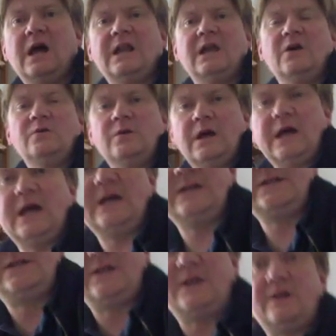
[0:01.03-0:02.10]
Hello
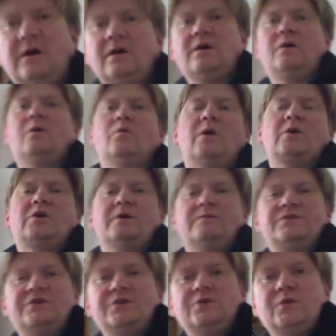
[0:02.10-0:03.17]
and
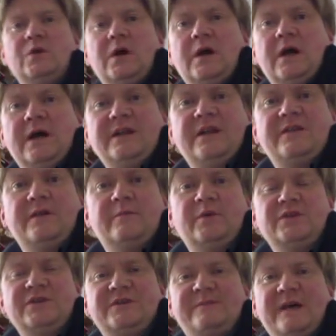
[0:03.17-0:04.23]
welcome to another
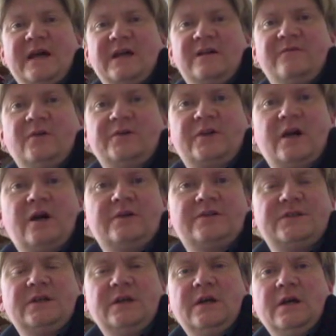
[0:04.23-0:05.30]
Bundesbag
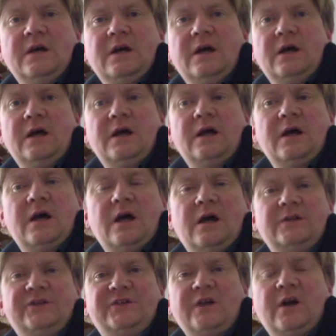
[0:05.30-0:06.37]
Vodcast.
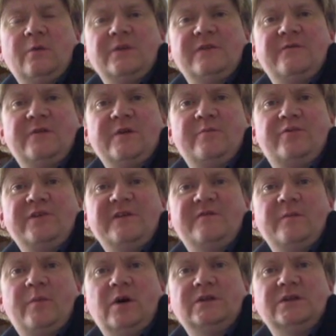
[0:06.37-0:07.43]
I'll start with a very
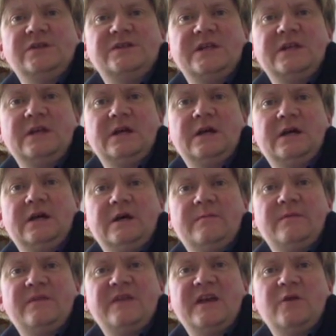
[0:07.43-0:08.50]
brief apology.
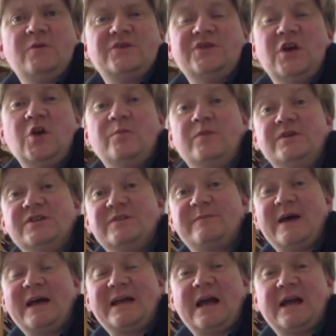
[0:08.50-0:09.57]
There was no
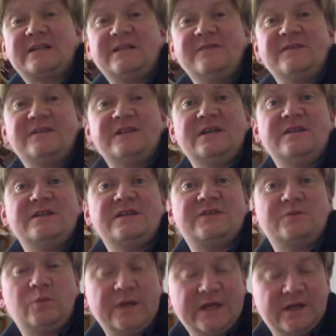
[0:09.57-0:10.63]
Bundesbag activity
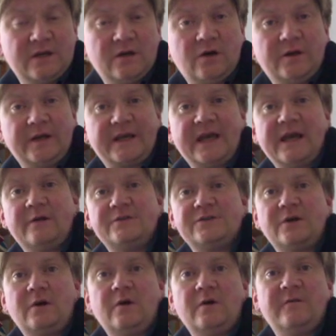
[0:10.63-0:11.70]
this week on
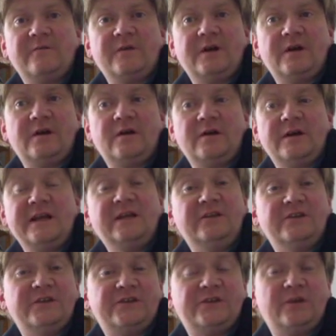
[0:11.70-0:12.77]
account of
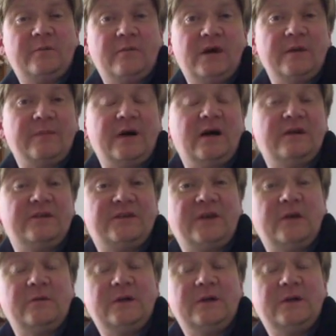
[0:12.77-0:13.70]
illness on my part.